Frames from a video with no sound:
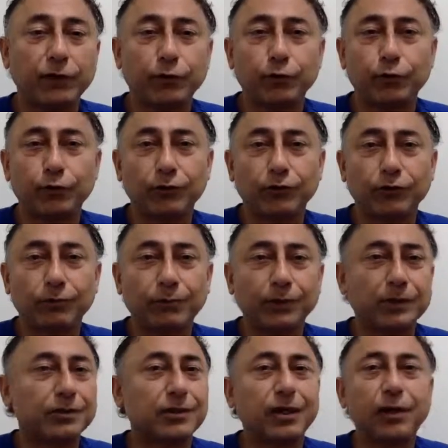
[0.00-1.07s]
of
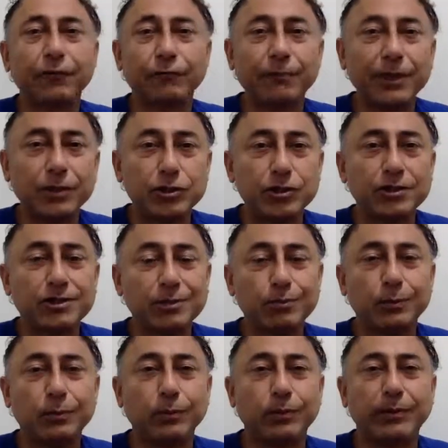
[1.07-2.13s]
keratoconus because a lot of
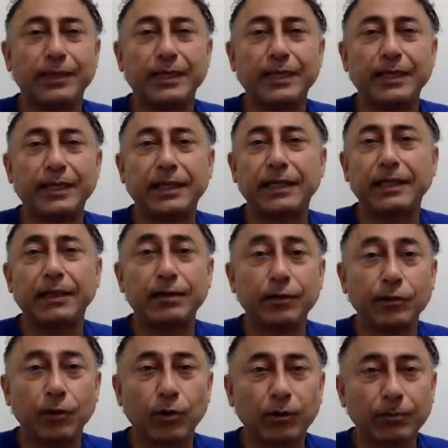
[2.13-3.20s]
patients we were thinking are
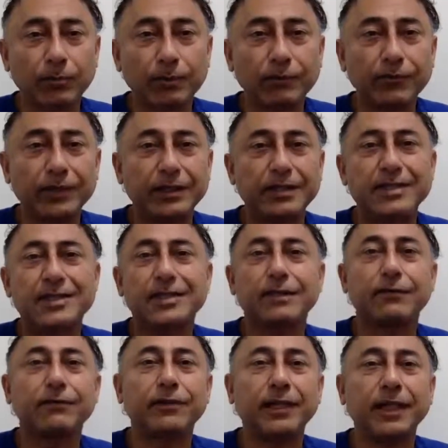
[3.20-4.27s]
normal, we are
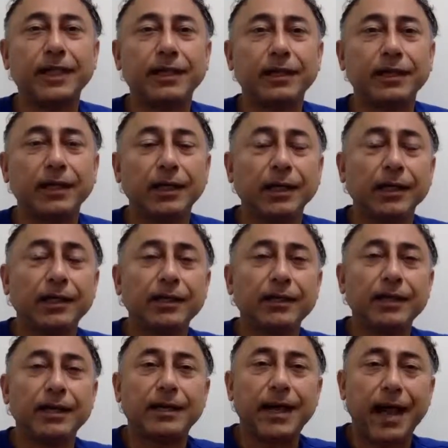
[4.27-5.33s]
discovering they're
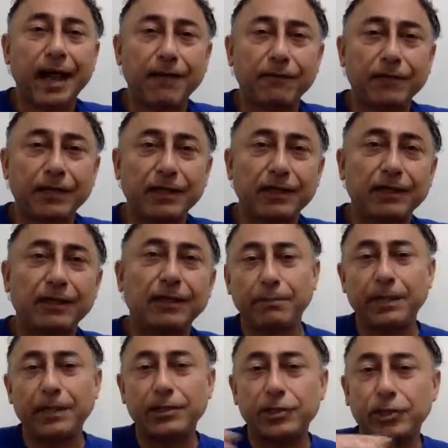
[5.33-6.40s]
having
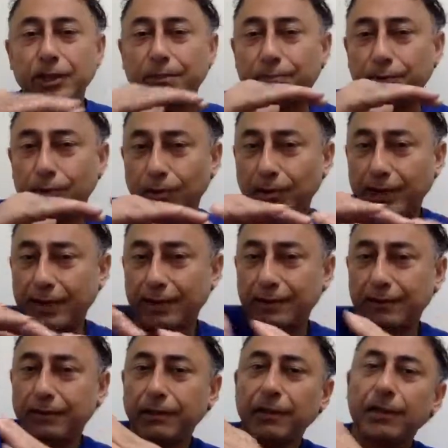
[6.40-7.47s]
shaped or like a
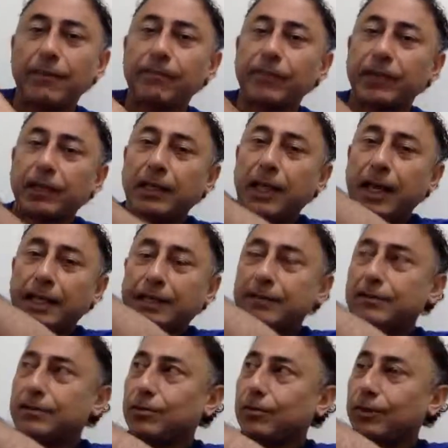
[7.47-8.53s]
line.
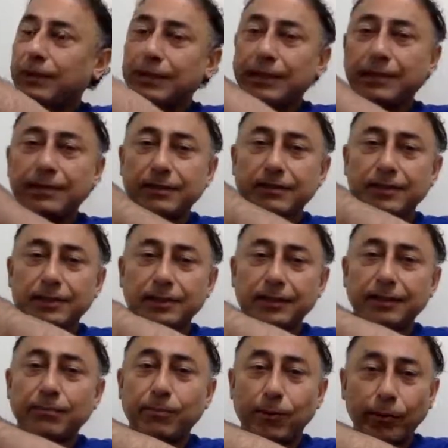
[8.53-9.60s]
So only at a
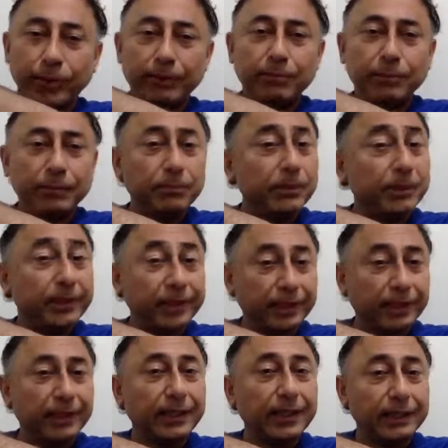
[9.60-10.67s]
certain point people
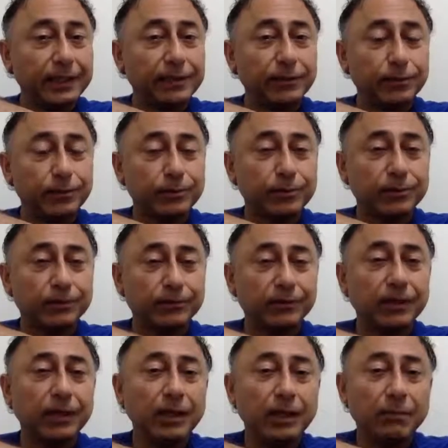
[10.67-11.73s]
get keratoconus,
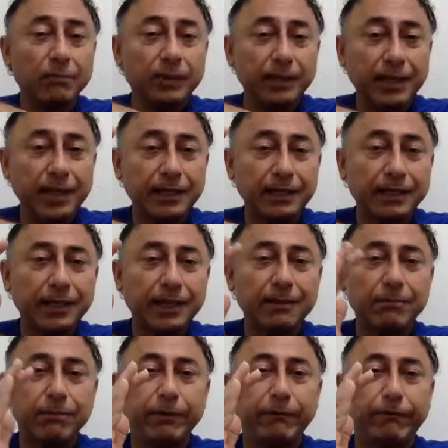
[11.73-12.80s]
but anytime
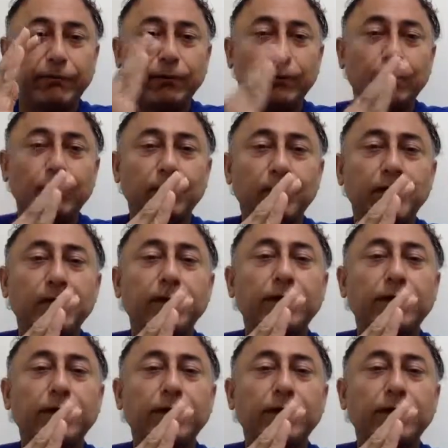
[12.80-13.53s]
before